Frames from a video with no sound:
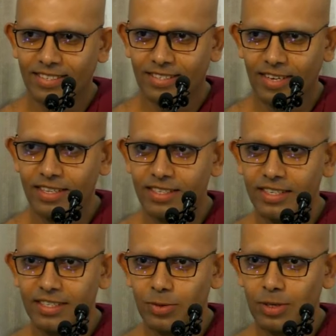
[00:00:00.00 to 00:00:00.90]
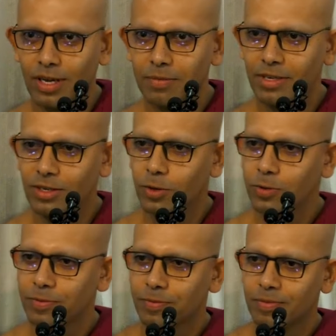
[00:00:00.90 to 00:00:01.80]
Science teachers will come and
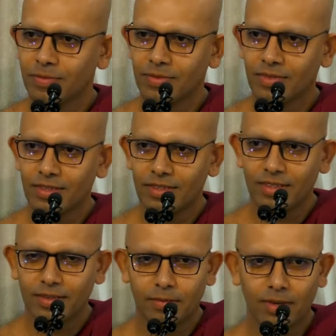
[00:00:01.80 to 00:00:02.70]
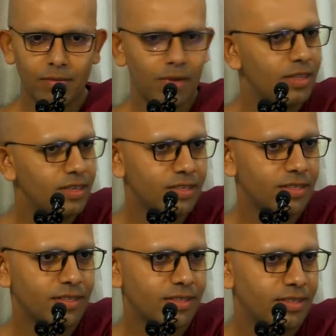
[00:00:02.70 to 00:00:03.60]
go, but a mother
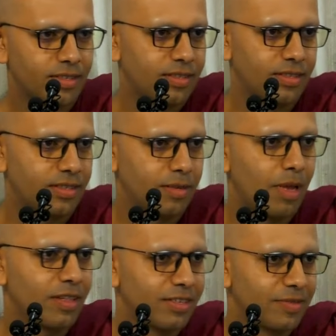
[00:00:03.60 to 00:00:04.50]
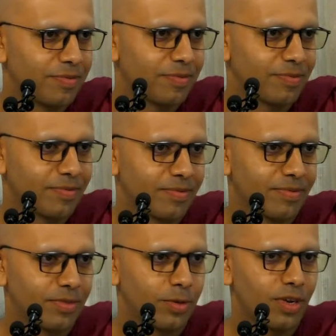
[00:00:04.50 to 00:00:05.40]
is the mother.
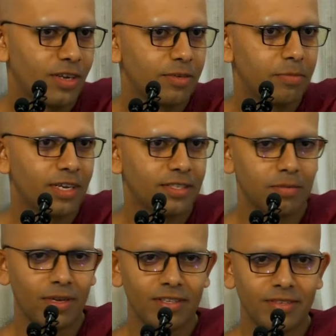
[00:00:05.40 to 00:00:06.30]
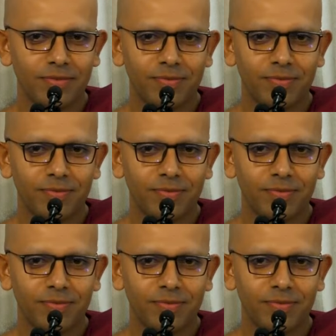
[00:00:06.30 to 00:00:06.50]
You can't replace a mother,